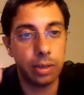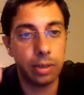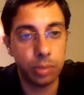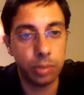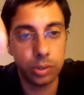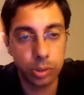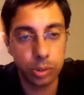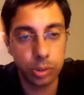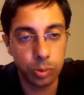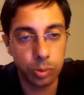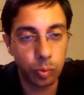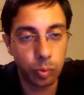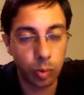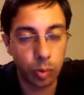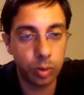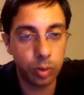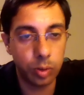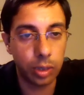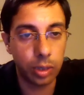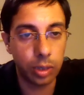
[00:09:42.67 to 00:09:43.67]
you would want to
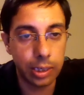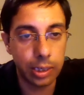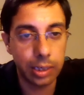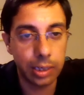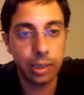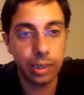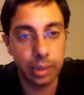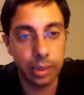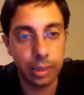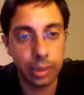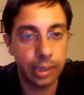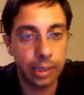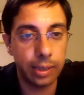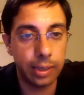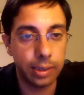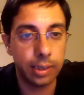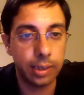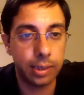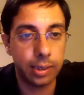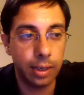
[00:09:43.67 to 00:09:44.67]
clearly indicate
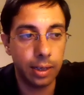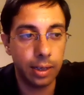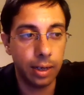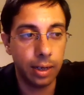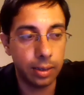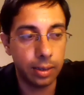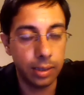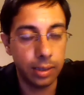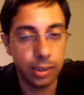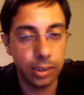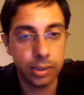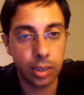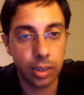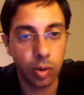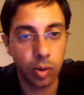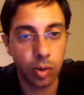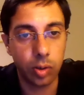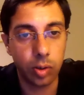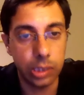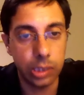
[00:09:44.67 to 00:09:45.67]
that these are
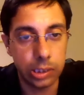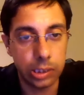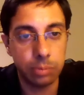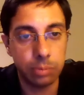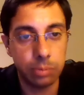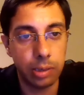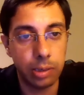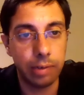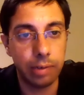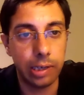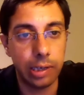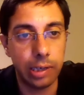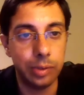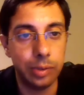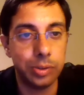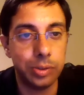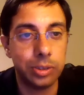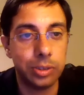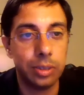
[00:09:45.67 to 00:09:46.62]
not decimal values.